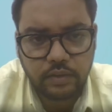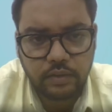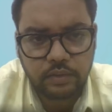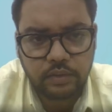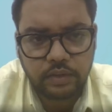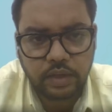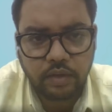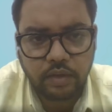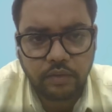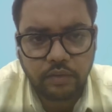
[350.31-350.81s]

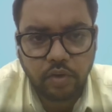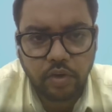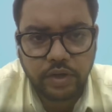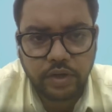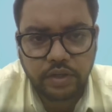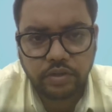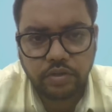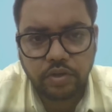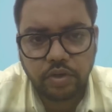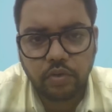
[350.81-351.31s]
Sir, what
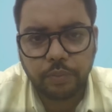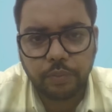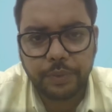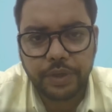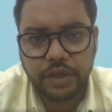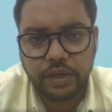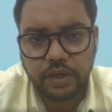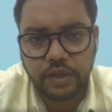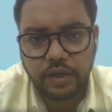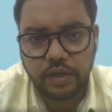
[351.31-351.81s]
is your
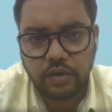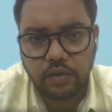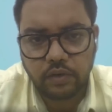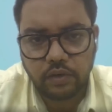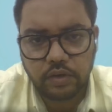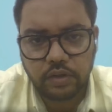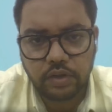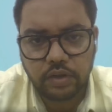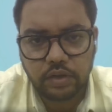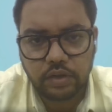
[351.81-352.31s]
opinion
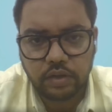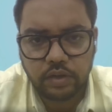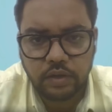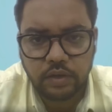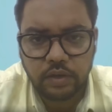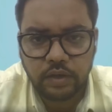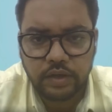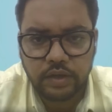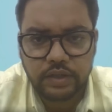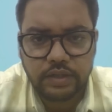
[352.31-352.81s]
on the
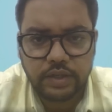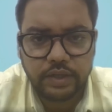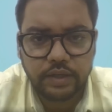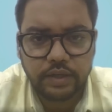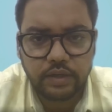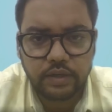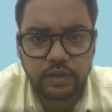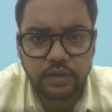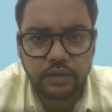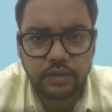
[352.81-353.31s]

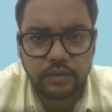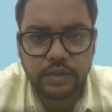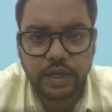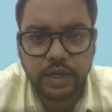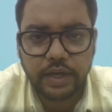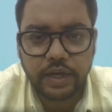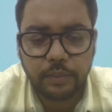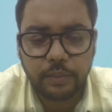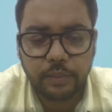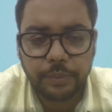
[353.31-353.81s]
recent
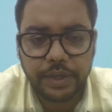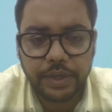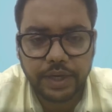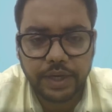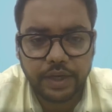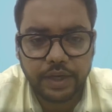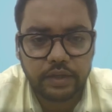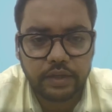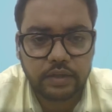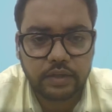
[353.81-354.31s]
Sci-Hub
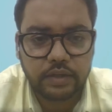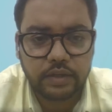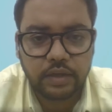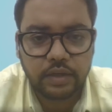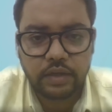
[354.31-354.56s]
case